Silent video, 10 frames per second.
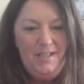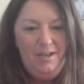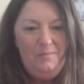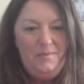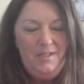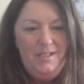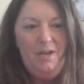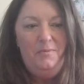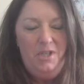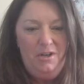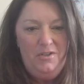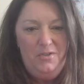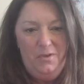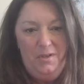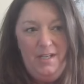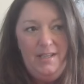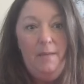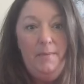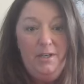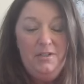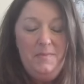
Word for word: to help to help share our story in that bigger